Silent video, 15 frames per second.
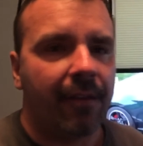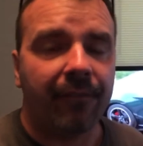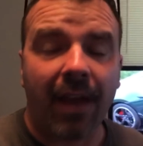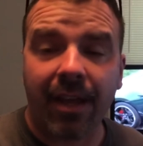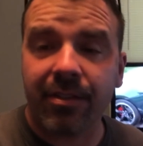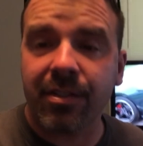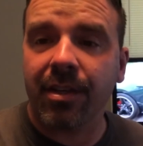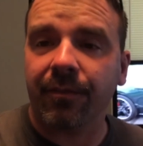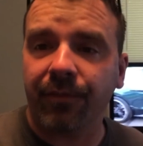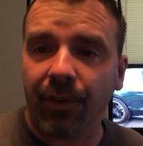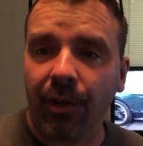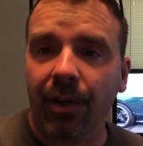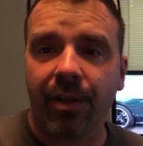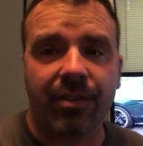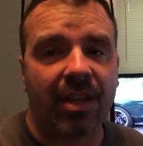Fast and
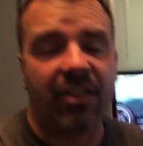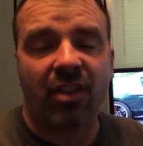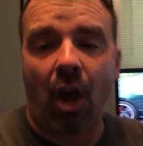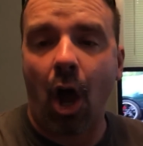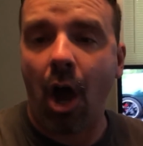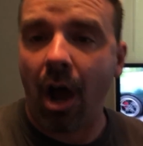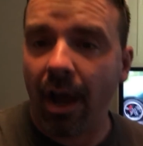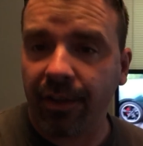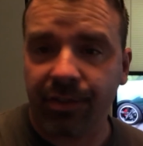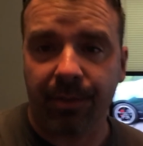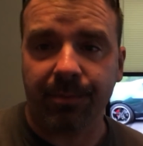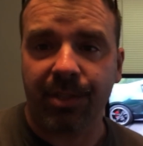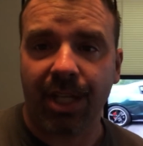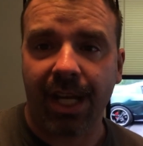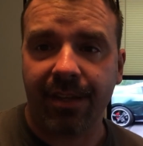Furious has
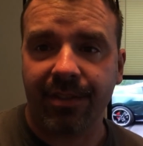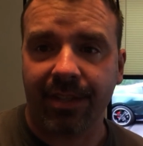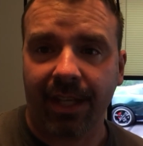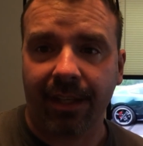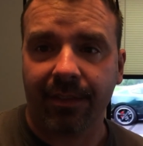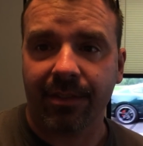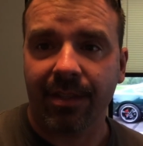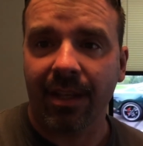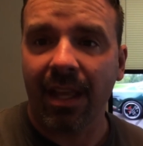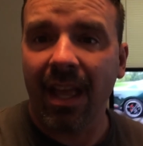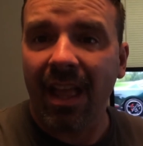awesome chase scenes.